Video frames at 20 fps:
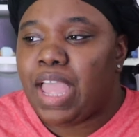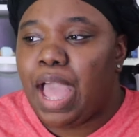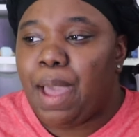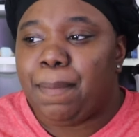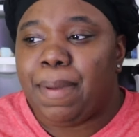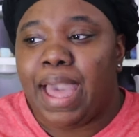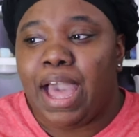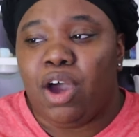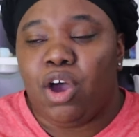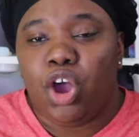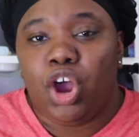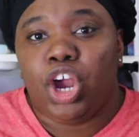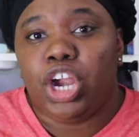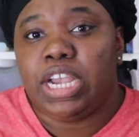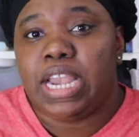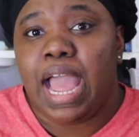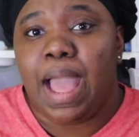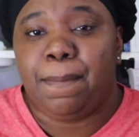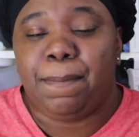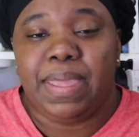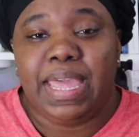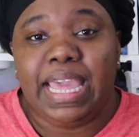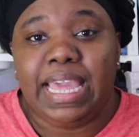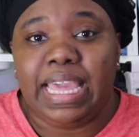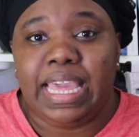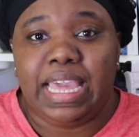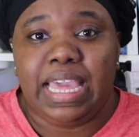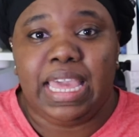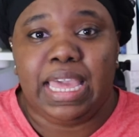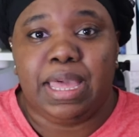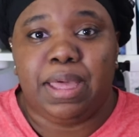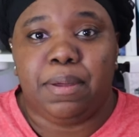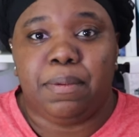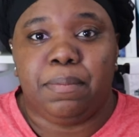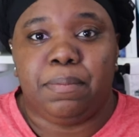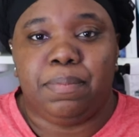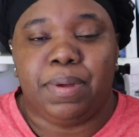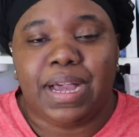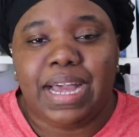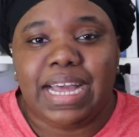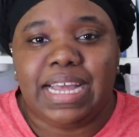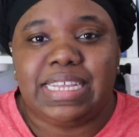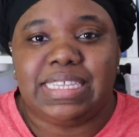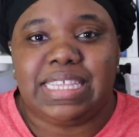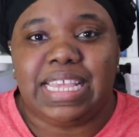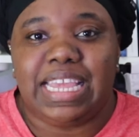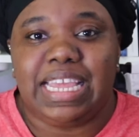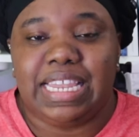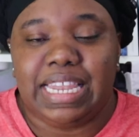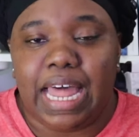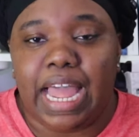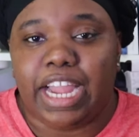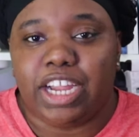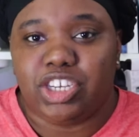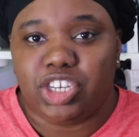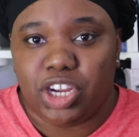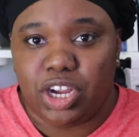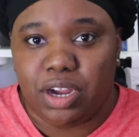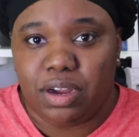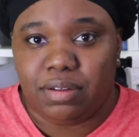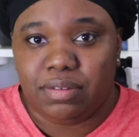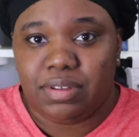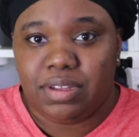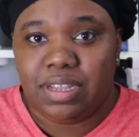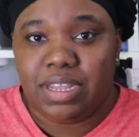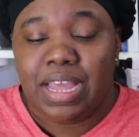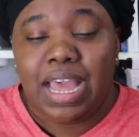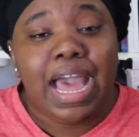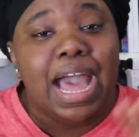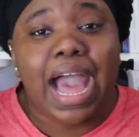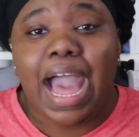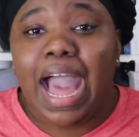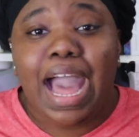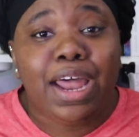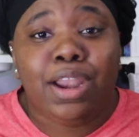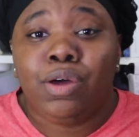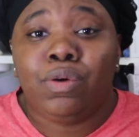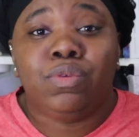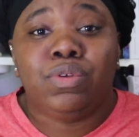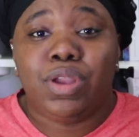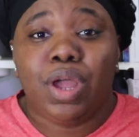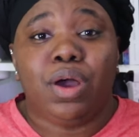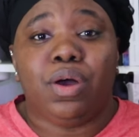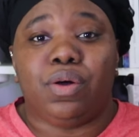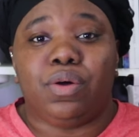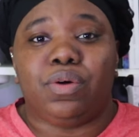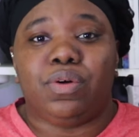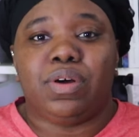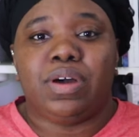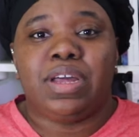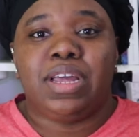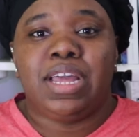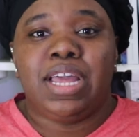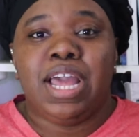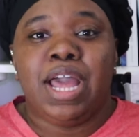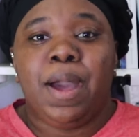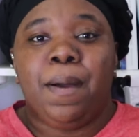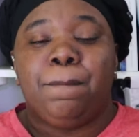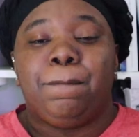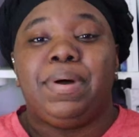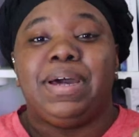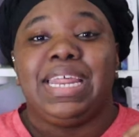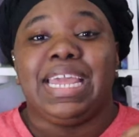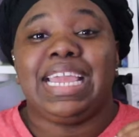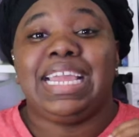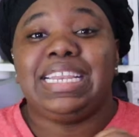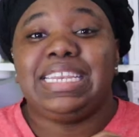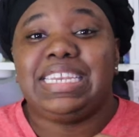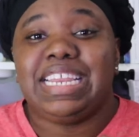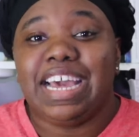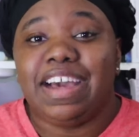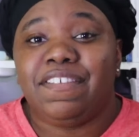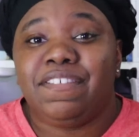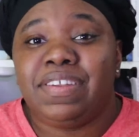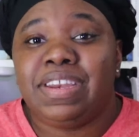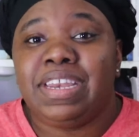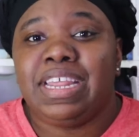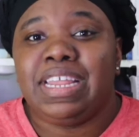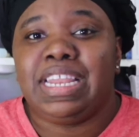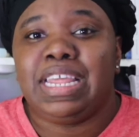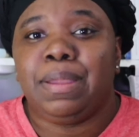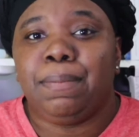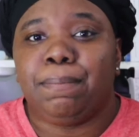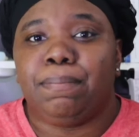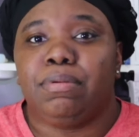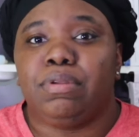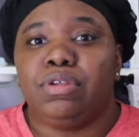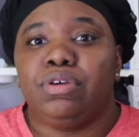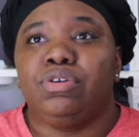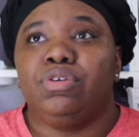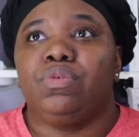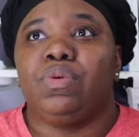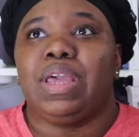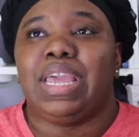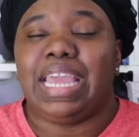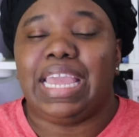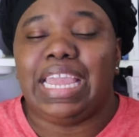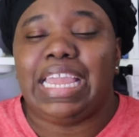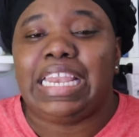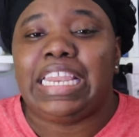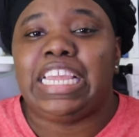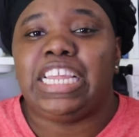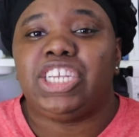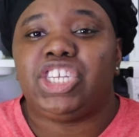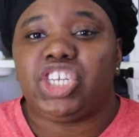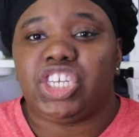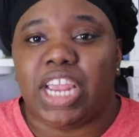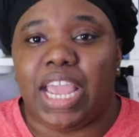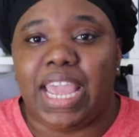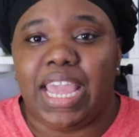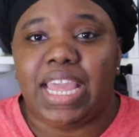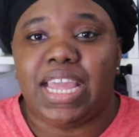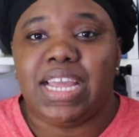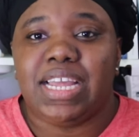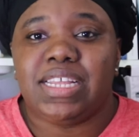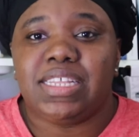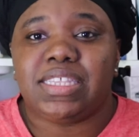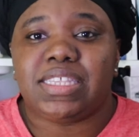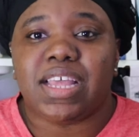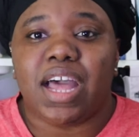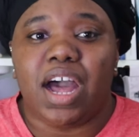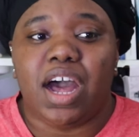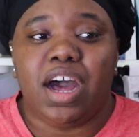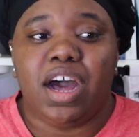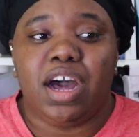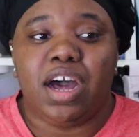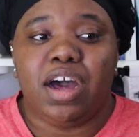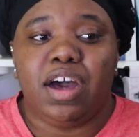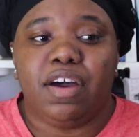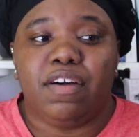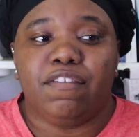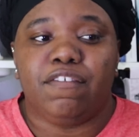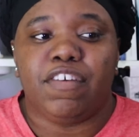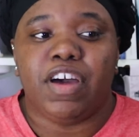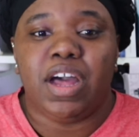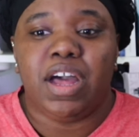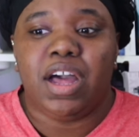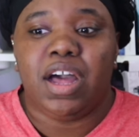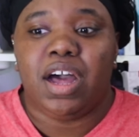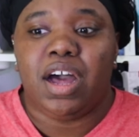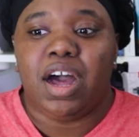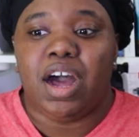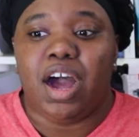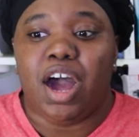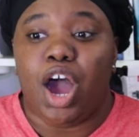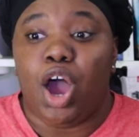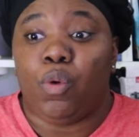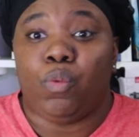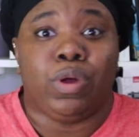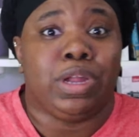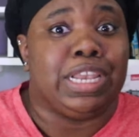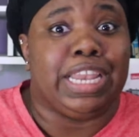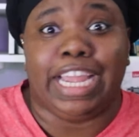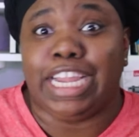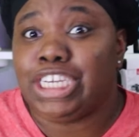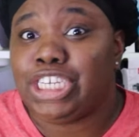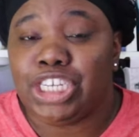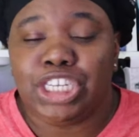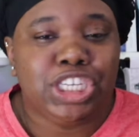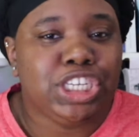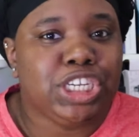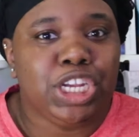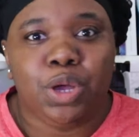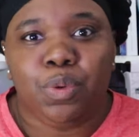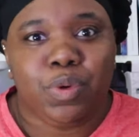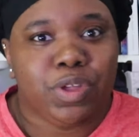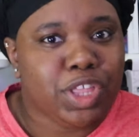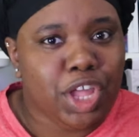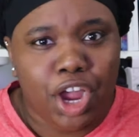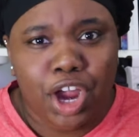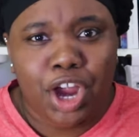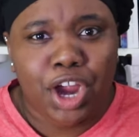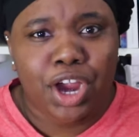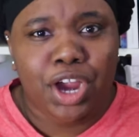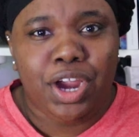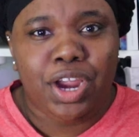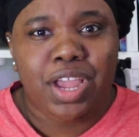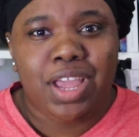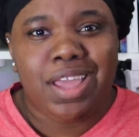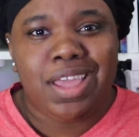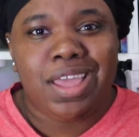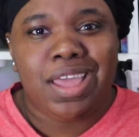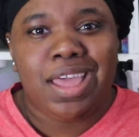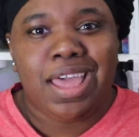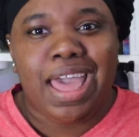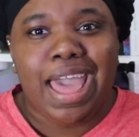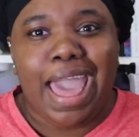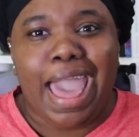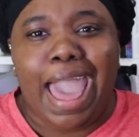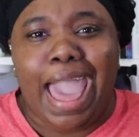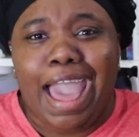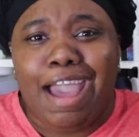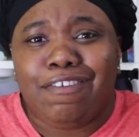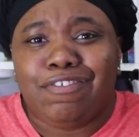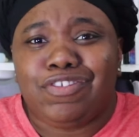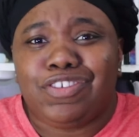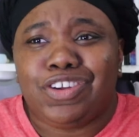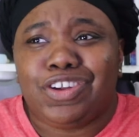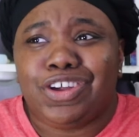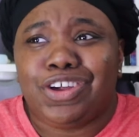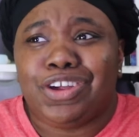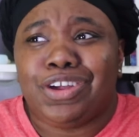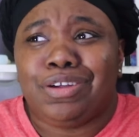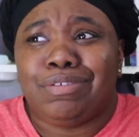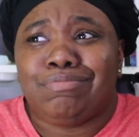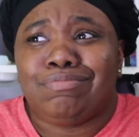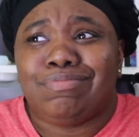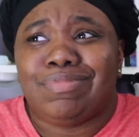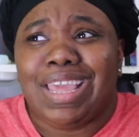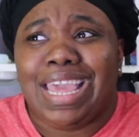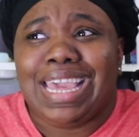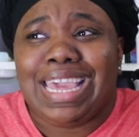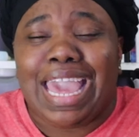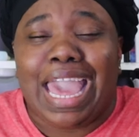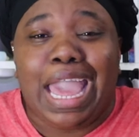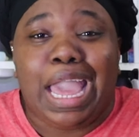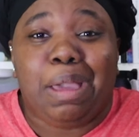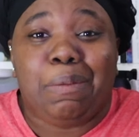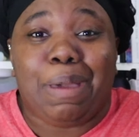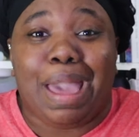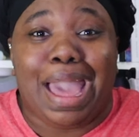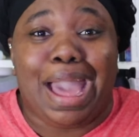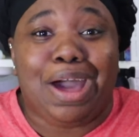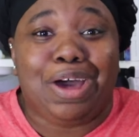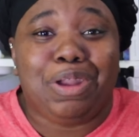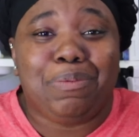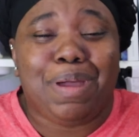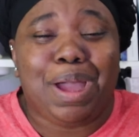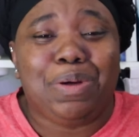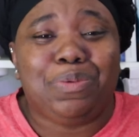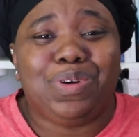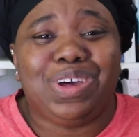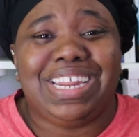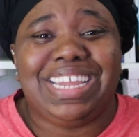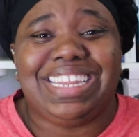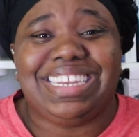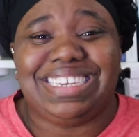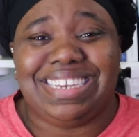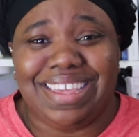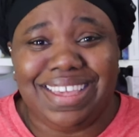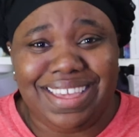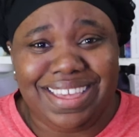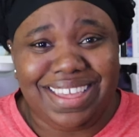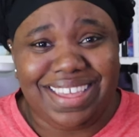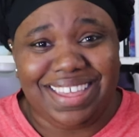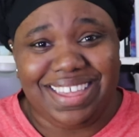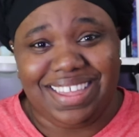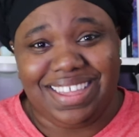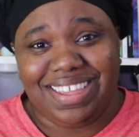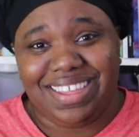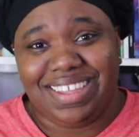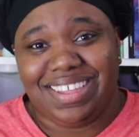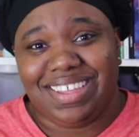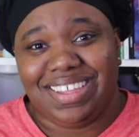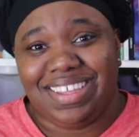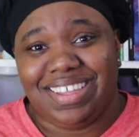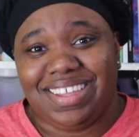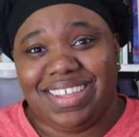about her not picking him because he liked her. I don't know, but he definitely blew any chance of a relationship with her after it came out about what he did.